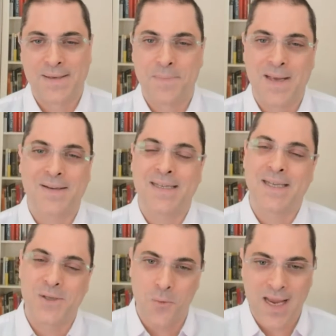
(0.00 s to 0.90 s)
basically since
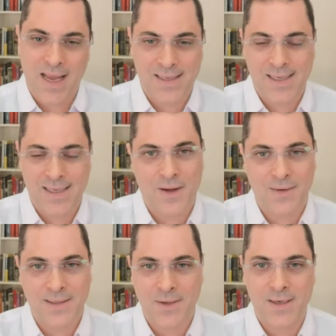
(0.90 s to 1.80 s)
the weekend, since the
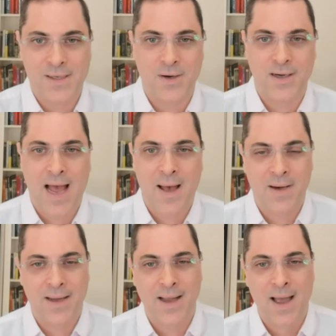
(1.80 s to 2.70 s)
volatility started
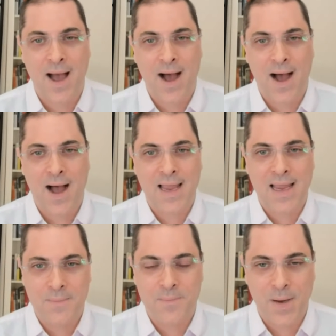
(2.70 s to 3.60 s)
happening uh,
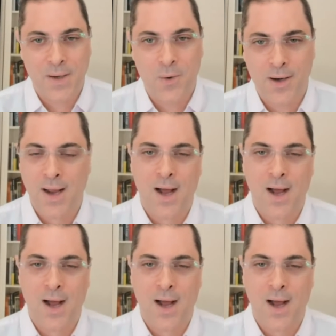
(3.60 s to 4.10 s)
in Bitcoin.